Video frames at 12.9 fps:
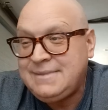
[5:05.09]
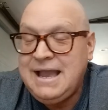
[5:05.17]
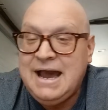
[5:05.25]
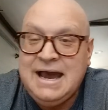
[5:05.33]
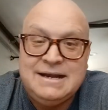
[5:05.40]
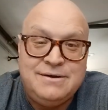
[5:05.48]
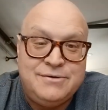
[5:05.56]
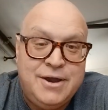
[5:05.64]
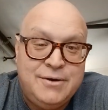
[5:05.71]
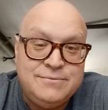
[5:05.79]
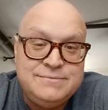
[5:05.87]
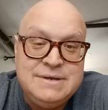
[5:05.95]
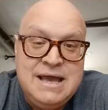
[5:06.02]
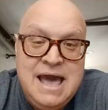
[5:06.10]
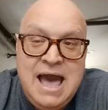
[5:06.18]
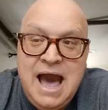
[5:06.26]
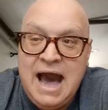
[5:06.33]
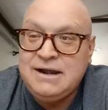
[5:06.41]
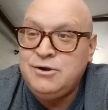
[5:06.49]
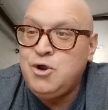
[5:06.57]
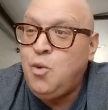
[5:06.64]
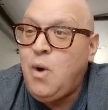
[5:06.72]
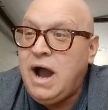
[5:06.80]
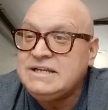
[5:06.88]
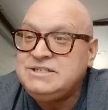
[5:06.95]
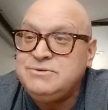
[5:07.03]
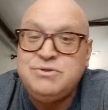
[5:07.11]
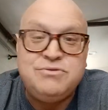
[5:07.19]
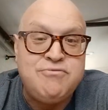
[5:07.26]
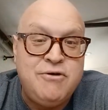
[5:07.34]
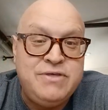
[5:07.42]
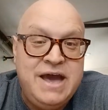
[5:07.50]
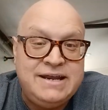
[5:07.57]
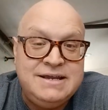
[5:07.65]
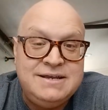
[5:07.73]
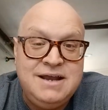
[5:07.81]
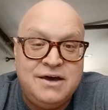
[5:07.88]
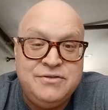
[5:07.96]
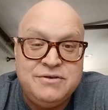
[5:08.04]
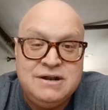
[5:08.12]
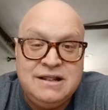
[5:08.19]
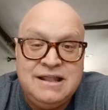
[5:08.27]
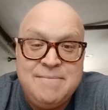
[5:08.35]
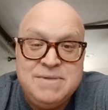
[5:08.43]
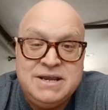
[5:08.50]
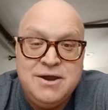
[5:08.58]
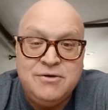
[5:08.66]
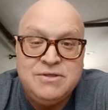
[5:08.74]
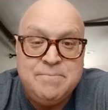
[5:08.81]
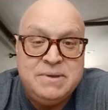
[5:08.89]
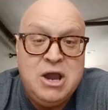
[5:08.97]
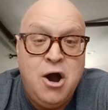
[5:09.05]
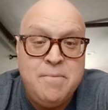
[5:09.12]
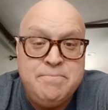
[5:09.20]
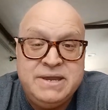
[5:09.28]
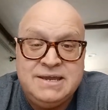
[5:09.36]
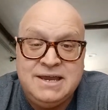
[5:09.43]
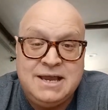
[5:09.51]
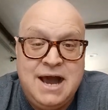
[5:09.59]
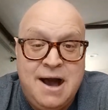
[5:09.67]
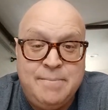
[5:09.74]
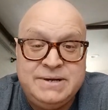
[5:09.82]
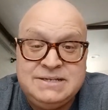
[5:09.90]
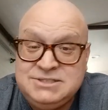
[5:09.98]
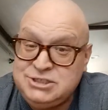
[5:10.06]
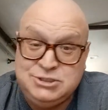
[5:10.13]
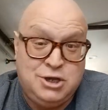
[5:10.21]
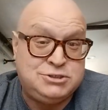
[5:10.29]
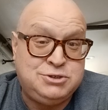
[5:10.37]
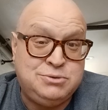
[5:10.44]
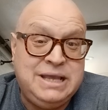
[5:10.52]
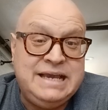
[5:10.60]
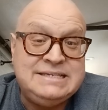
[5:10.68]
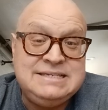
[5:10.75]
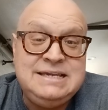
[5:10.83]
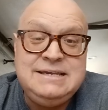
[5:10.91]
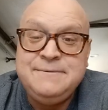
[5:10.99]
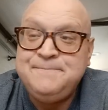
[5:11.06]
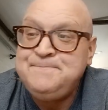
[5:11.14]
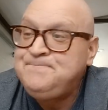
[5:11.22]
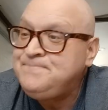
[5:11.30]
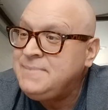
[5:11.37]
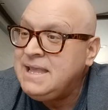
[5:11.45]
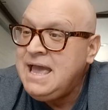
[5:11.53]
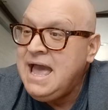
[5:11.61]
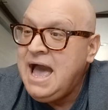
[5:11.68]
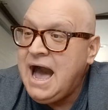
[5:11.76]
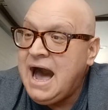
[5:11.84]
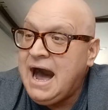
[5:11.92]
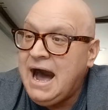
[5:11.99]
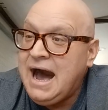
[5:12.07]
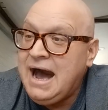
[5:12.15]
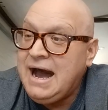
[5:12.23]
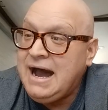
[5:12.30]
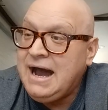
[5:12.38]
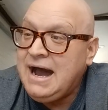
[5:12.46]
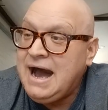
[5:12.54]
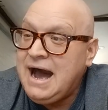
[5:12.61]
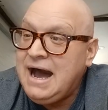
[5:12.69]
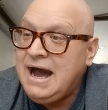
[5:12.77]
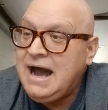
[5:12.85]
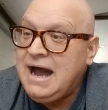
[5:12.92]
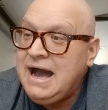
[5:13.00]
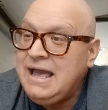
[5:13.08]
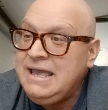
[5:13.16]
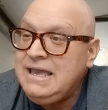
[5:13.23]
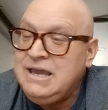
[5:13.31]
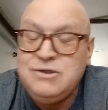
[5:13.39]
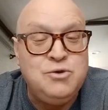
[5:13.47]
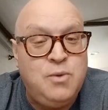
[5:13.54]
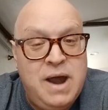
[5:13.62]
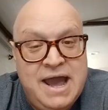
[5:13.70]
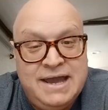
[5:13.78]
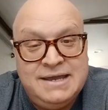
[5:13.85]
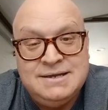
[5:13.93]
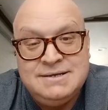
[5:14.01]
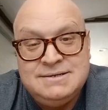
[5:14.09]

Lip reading: I don't know. I don't know why she would throw that in, other than to let me know that beyond being incompetent, she's also lazy. Uh, Either way,